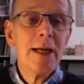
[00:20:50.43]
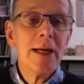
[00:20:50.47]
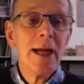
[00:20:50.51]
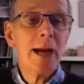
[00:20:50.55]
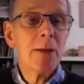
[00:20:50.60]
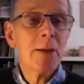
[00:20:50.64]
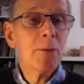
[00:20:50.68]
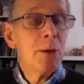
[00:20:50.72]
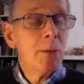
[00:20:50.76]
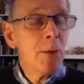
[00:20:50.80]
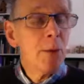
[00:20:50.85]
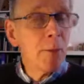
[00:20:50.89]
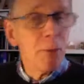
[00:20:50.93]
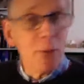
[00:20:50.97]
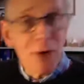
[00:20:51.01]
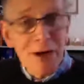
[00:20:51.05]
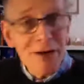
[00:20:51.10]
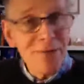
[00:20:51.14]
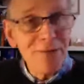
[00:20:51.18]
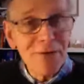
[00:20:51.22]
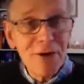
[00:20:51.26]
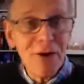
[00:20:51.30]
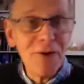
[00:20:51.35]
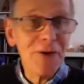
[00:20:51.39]
And we were
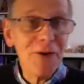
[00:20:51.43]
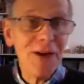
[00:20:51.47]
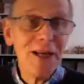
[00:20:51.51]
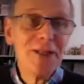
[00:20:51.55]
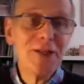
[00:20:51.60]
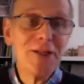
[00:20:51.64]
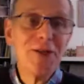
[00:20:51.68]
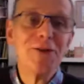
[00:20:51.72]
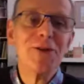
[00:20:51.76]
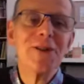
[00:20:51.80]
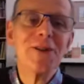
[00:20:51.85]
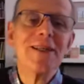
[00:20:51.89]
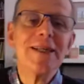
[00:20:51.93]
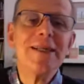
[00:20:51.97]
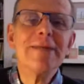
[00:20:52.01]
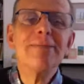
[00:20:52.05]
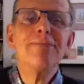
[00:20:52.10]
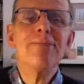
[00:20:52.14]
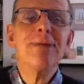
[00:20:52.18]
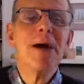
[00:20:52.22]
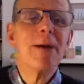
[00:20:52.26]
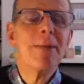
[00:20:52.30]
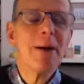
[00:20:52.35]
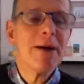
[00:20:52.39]
briefed on this, you
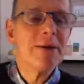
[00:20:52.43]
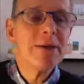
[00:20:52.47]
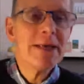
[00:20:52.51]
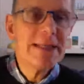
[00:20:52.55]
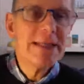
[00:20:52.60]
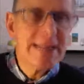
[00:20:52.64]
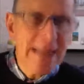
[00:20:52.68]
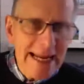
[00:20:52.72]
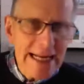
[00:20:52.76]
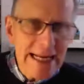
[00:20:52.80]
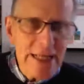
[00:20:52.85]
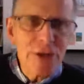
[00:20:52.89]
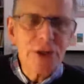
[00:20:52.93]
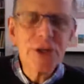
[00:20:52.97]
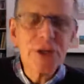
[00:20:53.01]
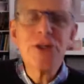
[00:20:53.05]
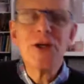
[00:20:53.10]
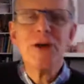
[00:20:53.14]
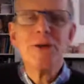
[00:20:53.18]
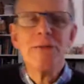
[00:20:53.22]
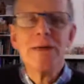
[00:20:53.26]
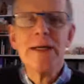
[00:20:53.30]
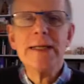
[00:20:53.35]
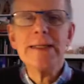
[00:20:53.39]
see, about the dangers
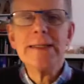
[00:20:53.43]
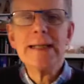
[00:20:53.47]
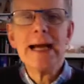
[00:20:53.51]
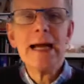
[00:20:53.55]
of it.